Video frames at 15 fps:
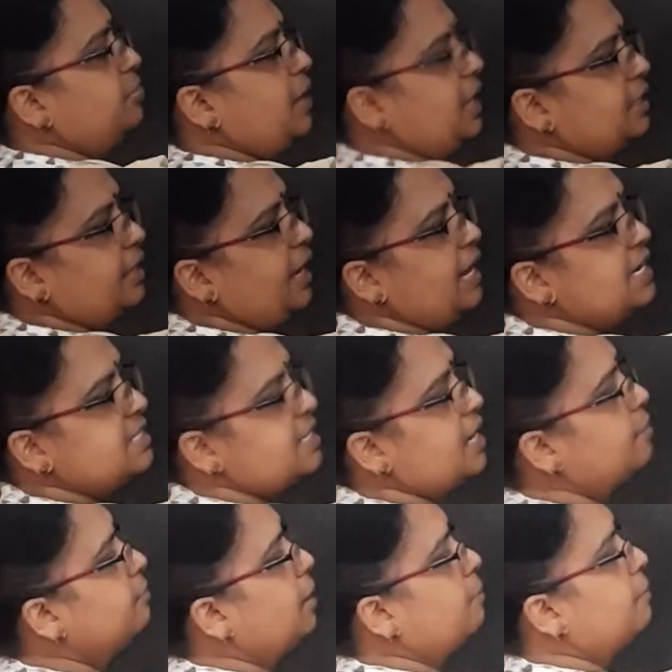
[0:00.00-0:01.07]
that
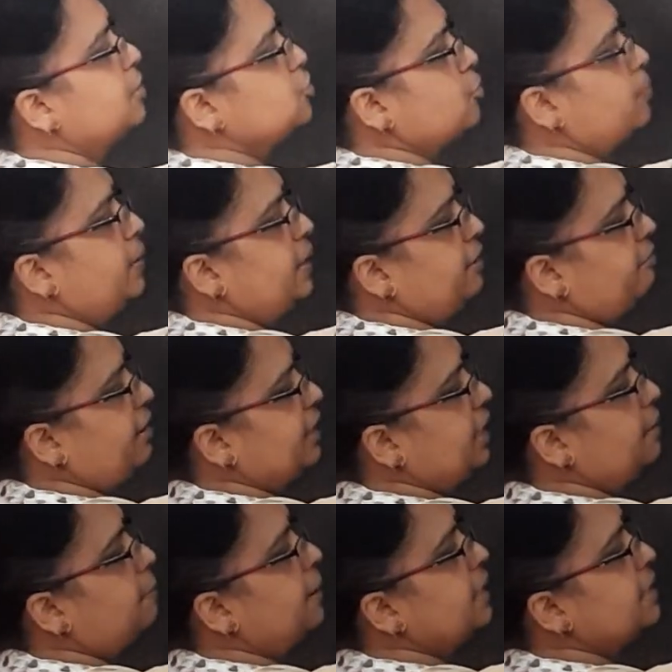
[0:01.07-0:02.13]
LCM number should be
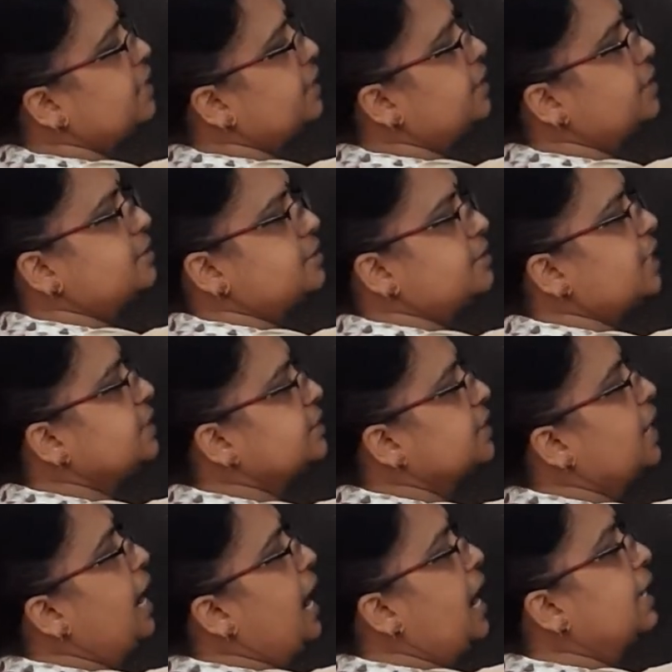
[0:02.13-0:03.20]
divided by 6
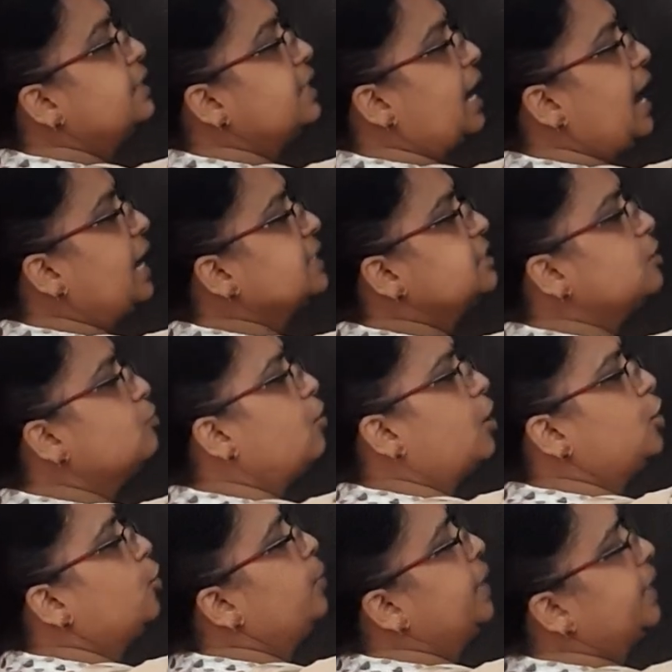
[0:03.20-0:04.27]
and the answer
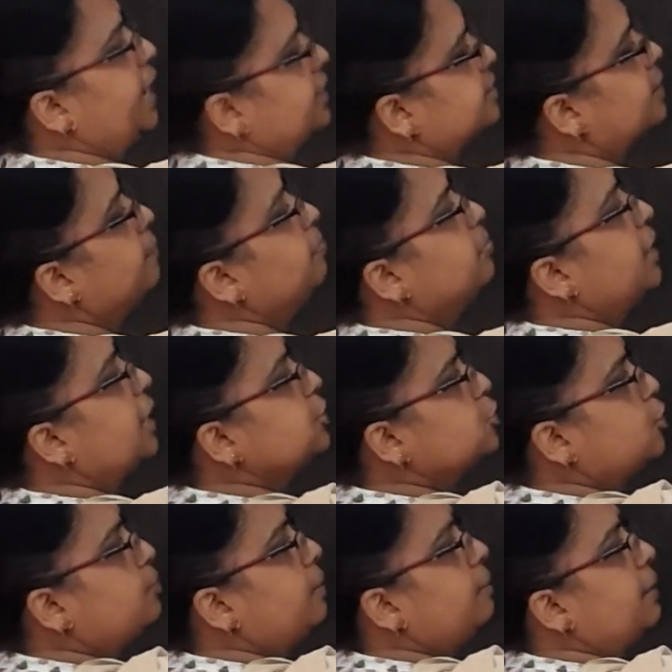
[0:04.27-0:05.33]
what do we get? That
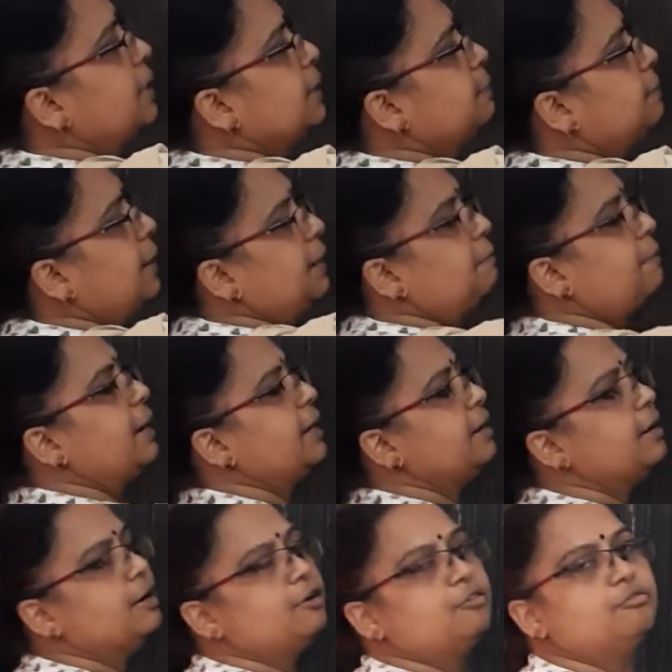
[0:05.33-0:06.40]
should be multiplied
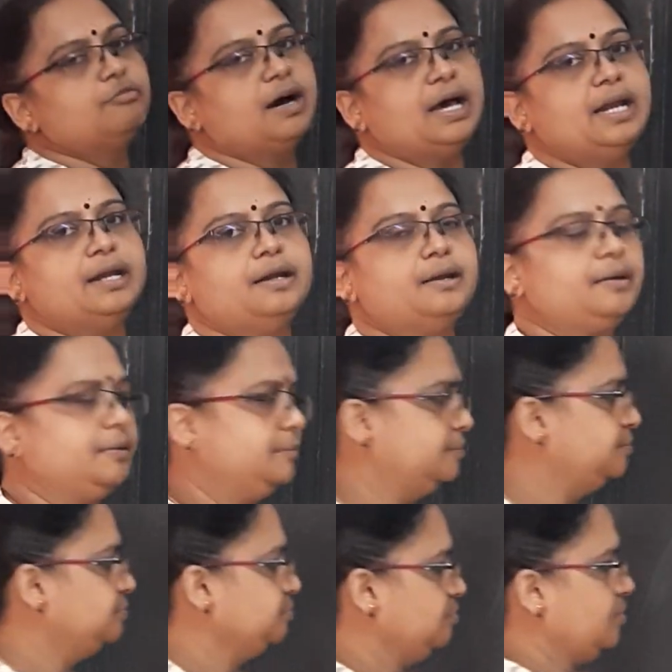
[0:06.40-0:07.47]
by 1.
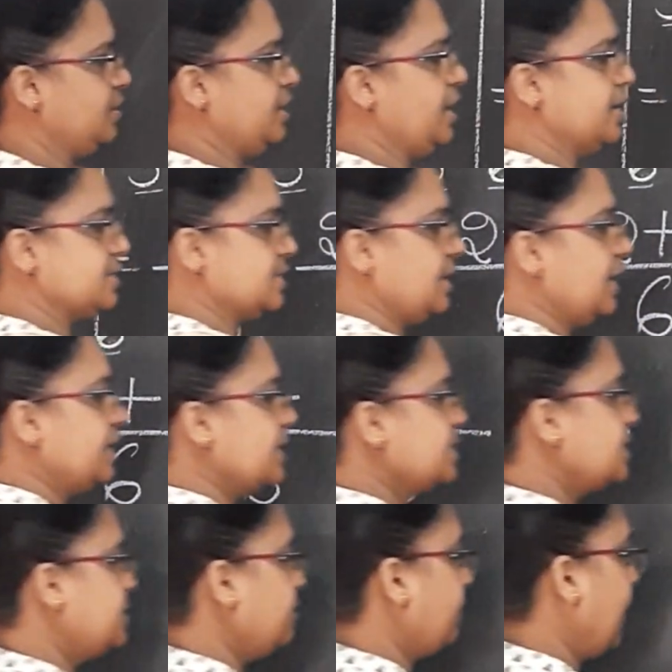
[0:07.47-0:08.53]
Yes, let
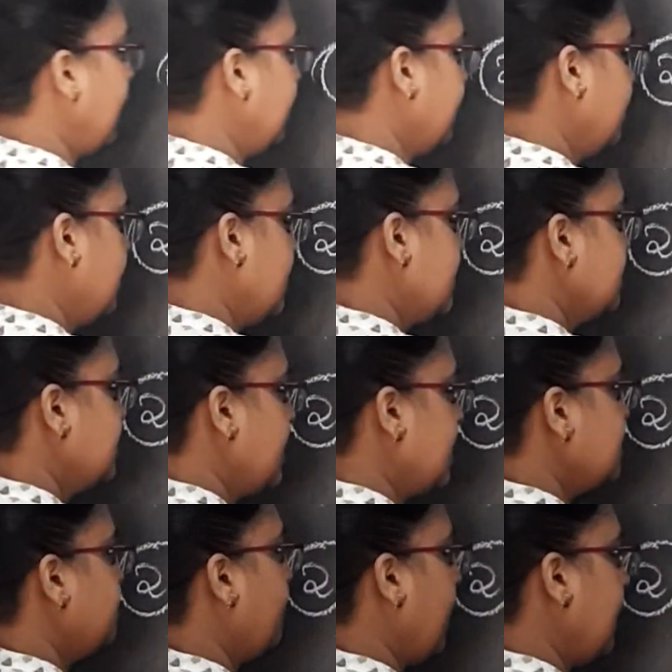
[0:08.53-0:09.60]
us divide
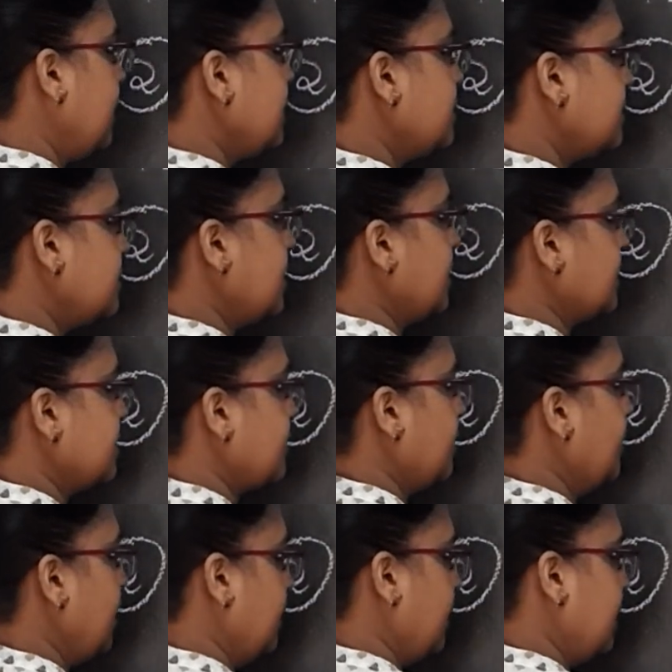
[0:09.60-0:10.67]
6 by 6.
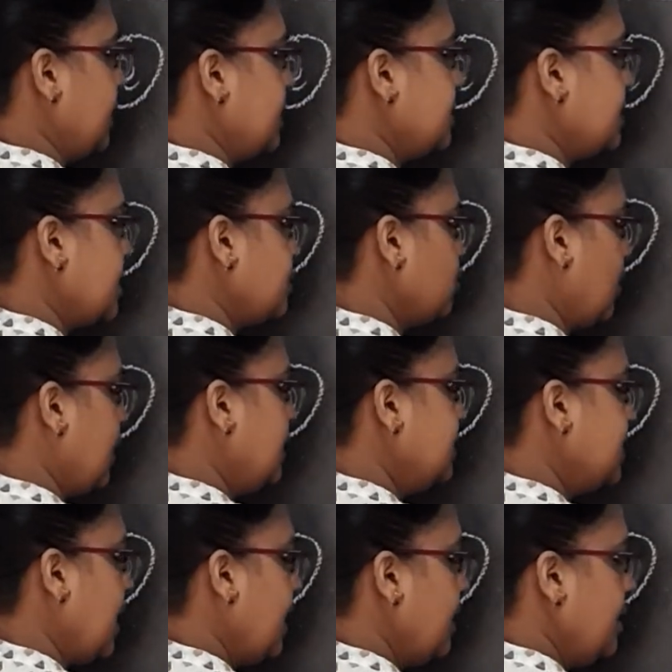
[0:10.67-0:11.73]
That is 6 ones
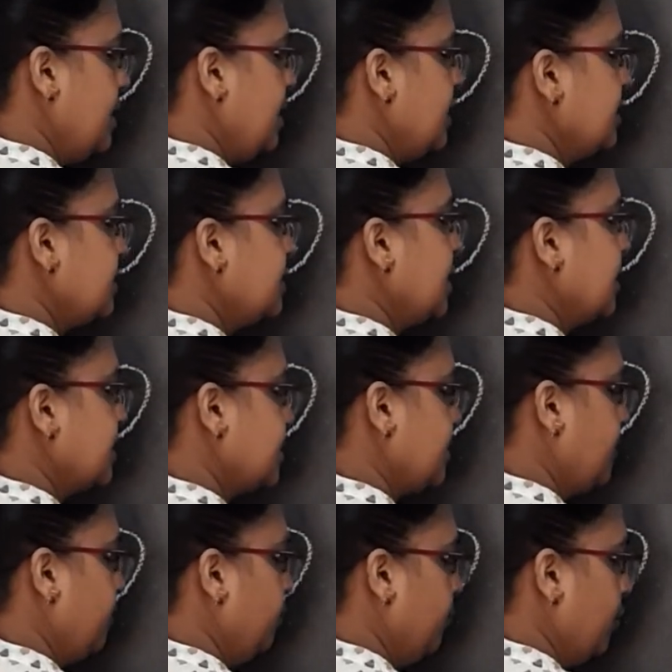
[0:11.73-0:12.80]
are 6.
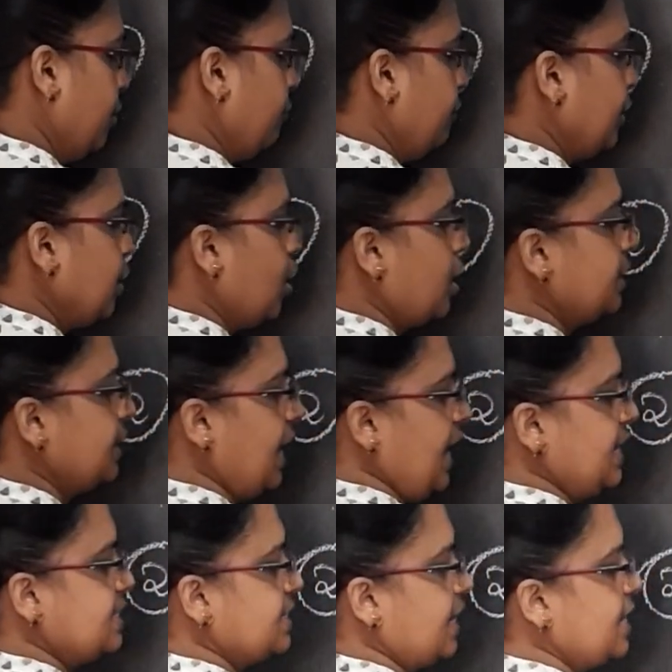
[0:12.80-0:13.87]
We got the
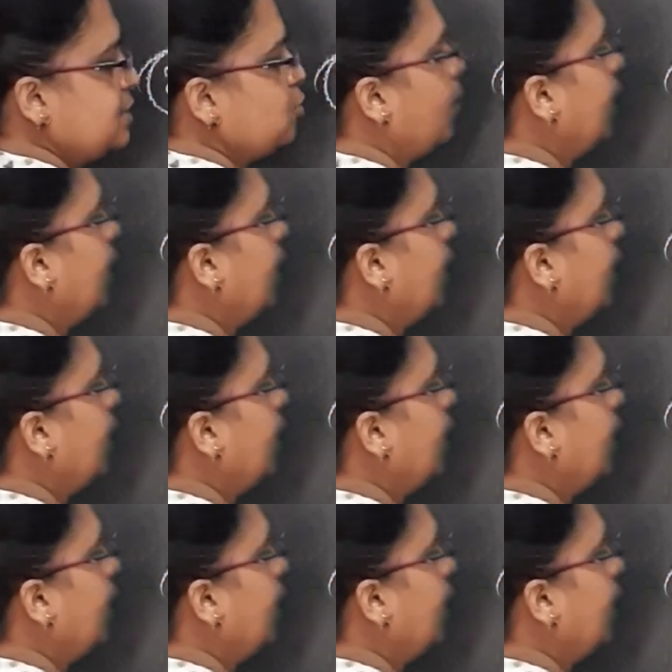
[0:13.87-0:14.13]
answer as